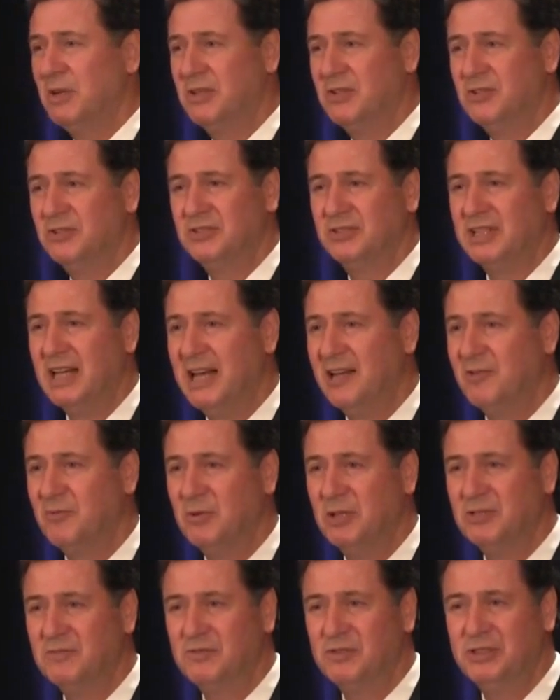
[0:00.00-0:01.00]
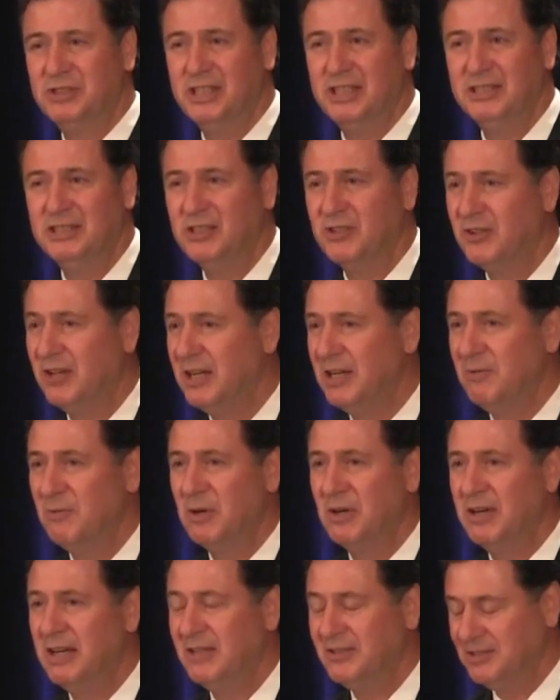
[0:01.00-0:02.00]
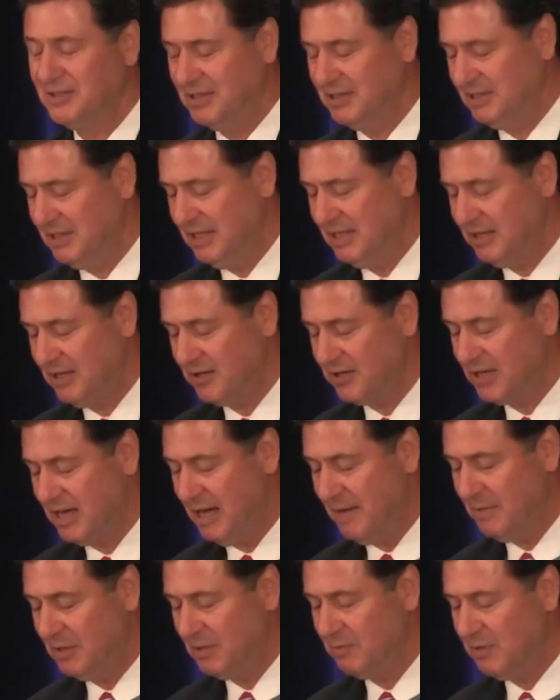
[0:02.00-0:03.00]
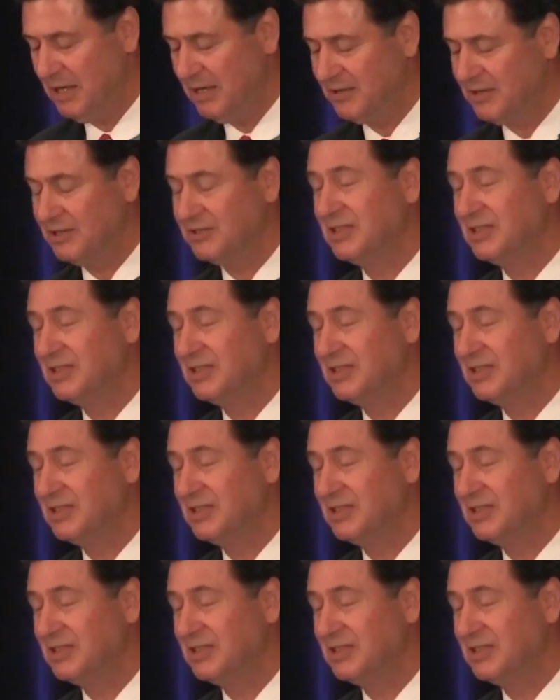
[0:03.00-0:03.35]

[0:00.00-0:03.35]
whether in Southwest Virginia or anywhere else in our Commonwealth,